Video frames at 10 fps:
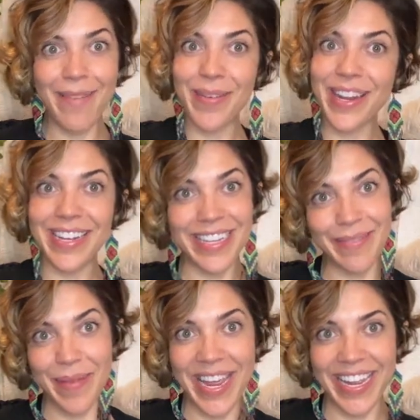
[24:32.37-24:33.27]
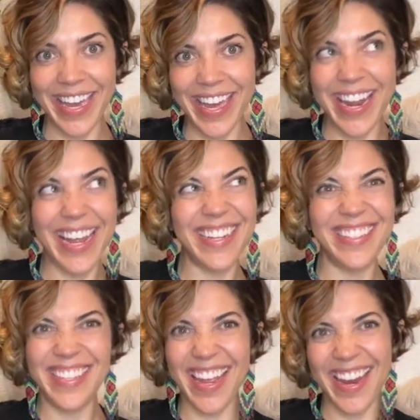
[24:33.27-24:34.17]
but I did make it and I
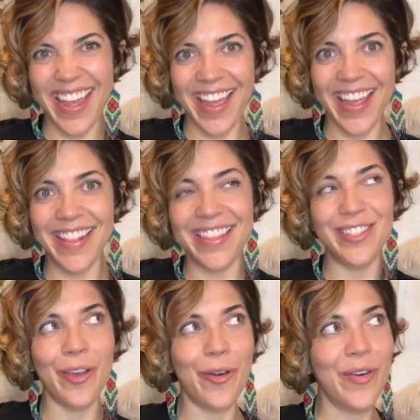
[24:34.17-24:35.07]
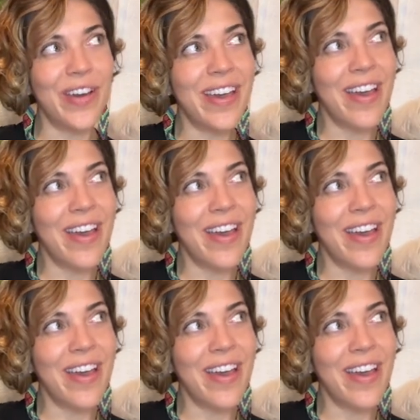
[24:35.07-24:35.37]
did it. And so